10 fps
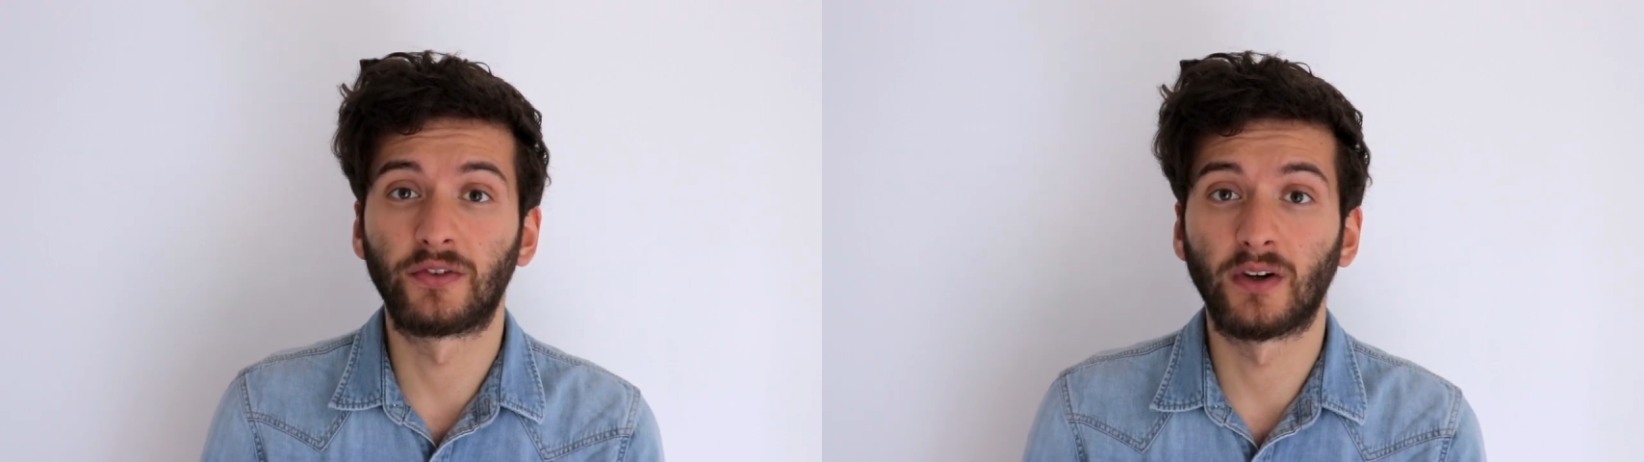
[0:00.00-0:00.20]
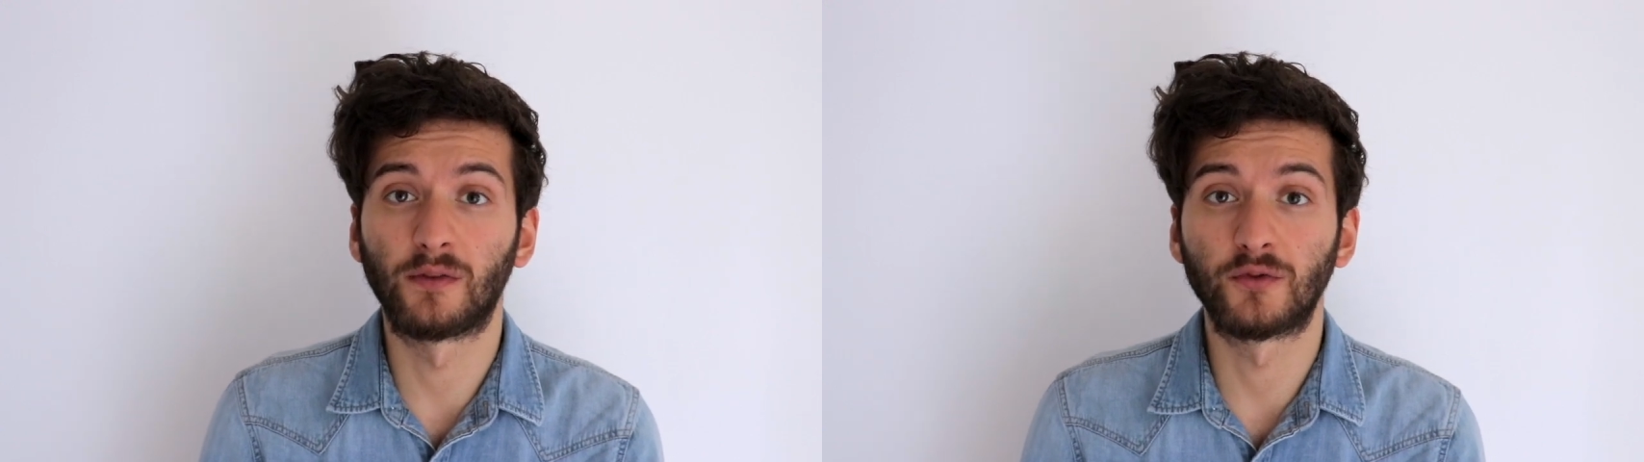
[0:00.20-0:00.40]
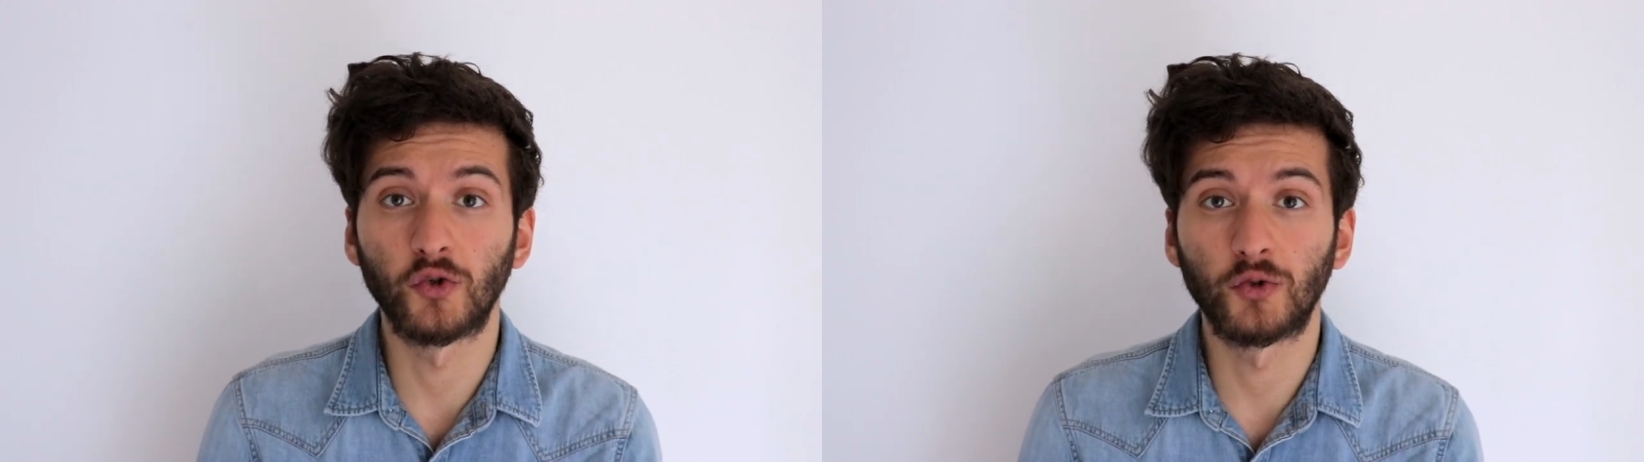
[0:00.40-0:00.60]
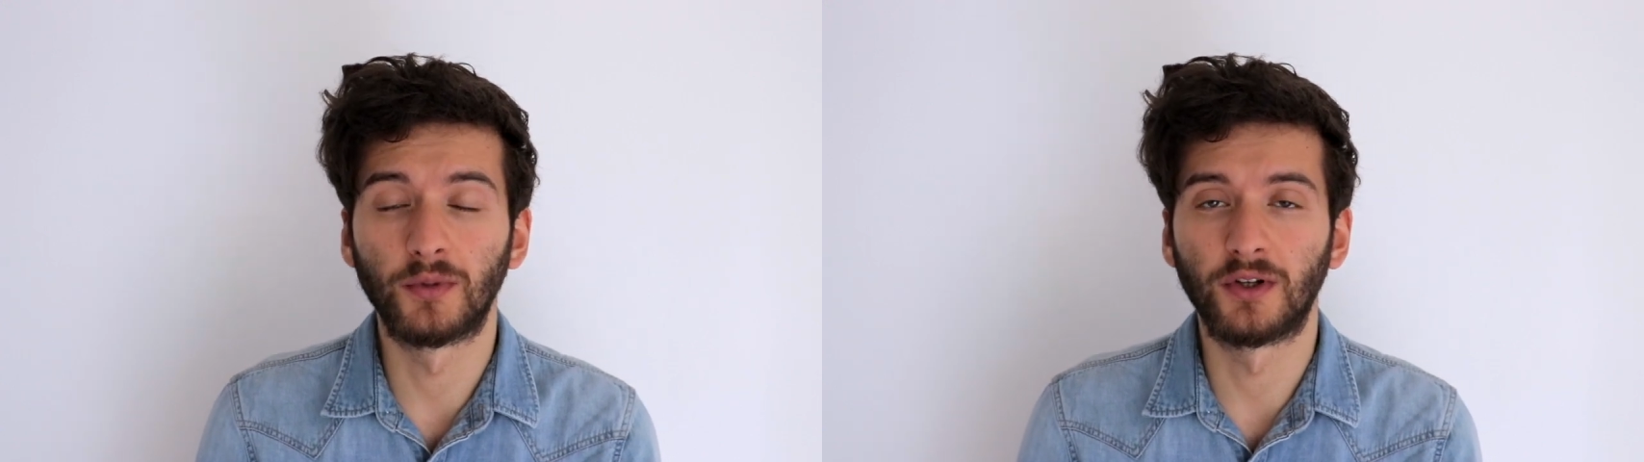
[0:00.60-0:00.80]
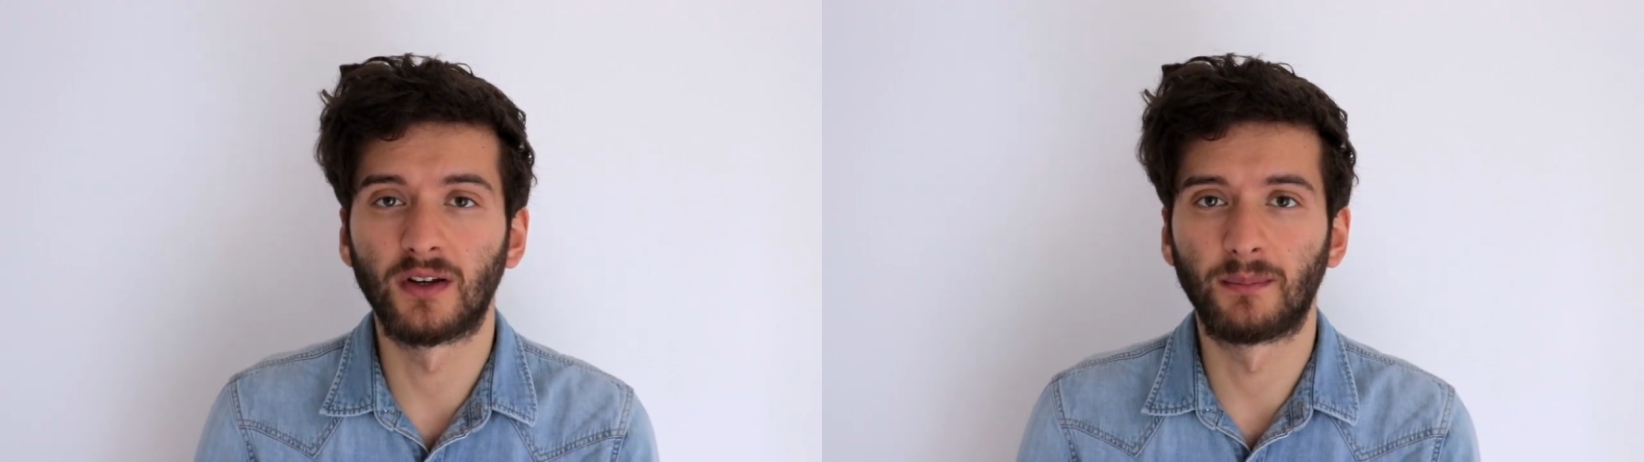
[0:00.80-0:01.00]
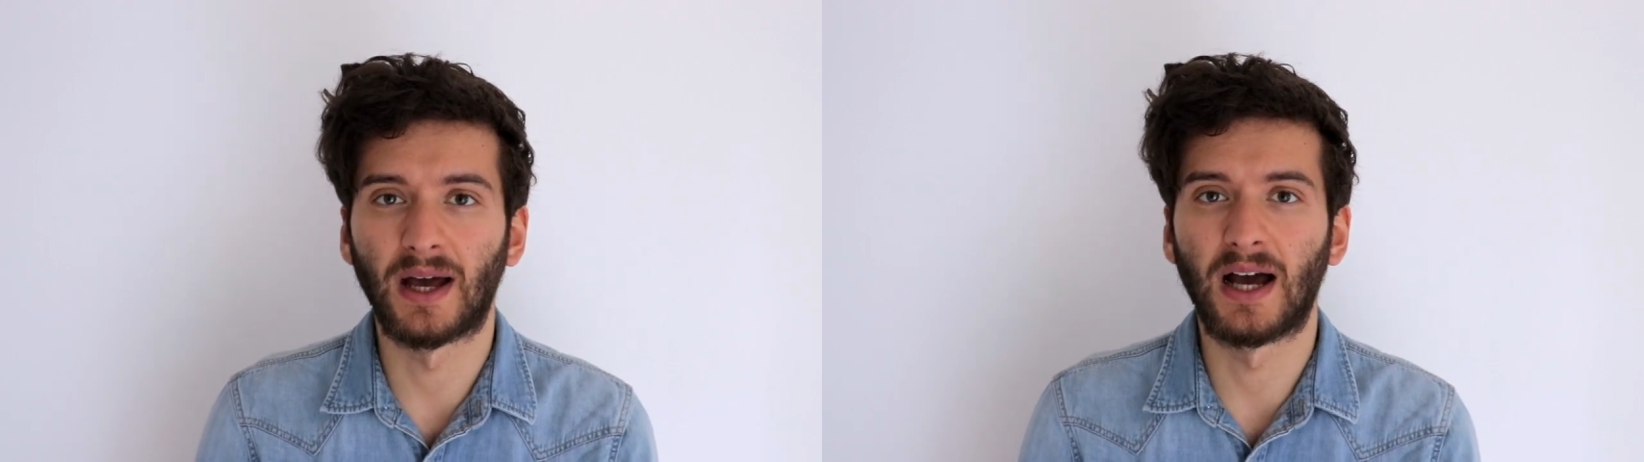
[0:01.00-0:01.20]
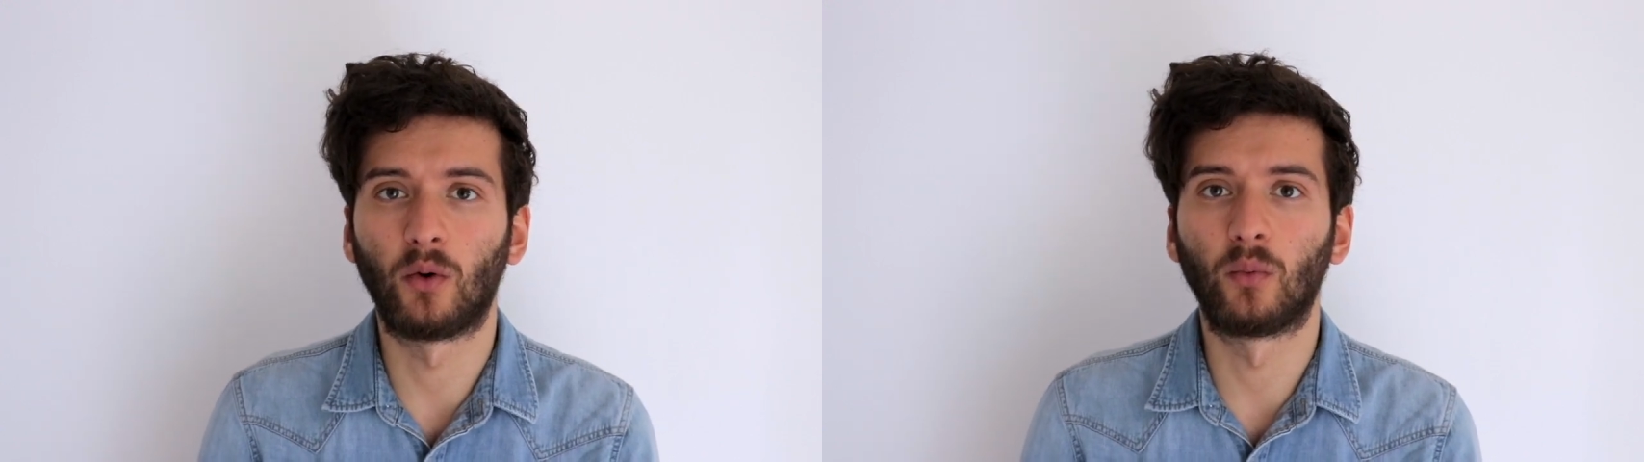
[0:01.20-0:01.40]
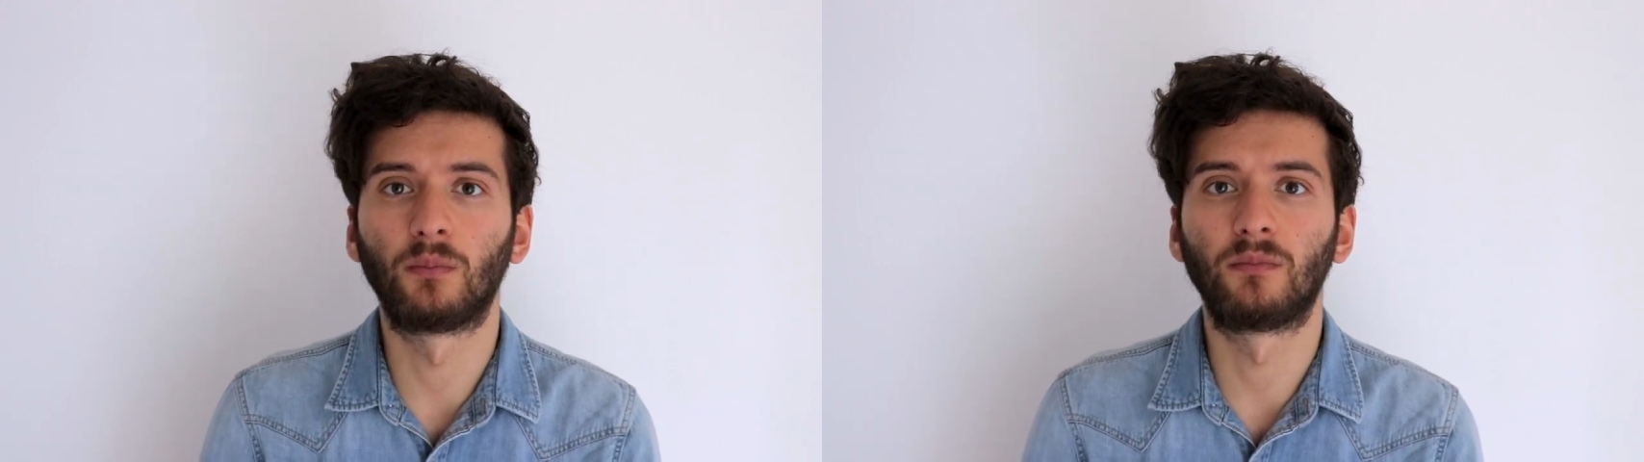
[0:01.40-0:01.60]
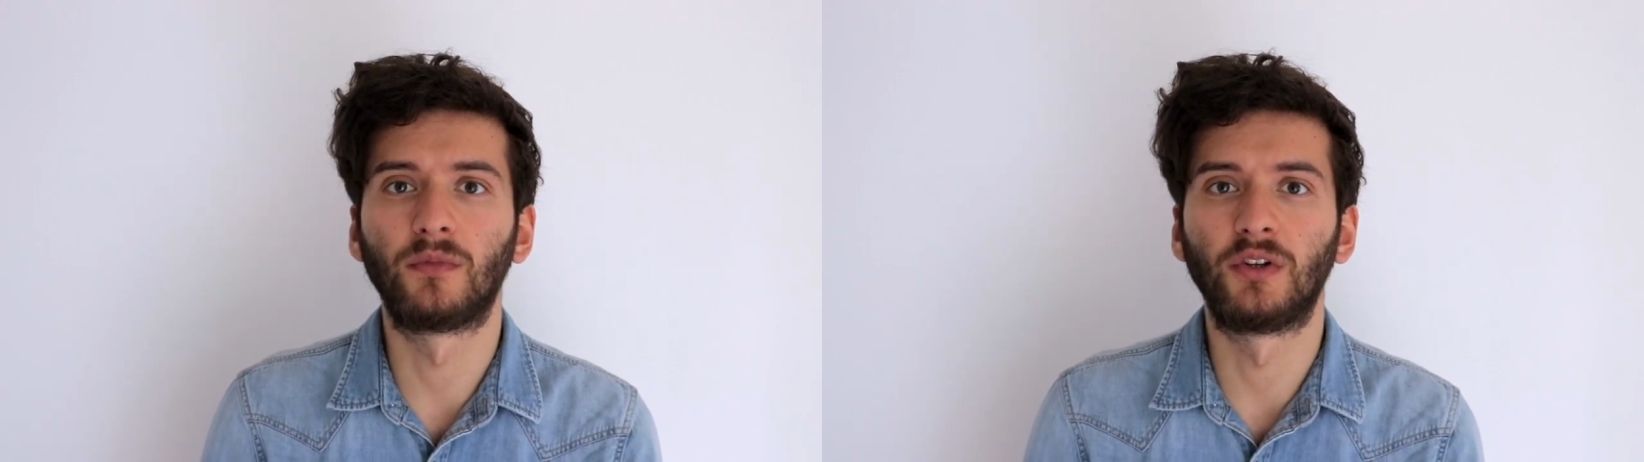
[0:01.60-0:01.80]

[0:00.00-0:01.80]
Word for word: self-judgment about,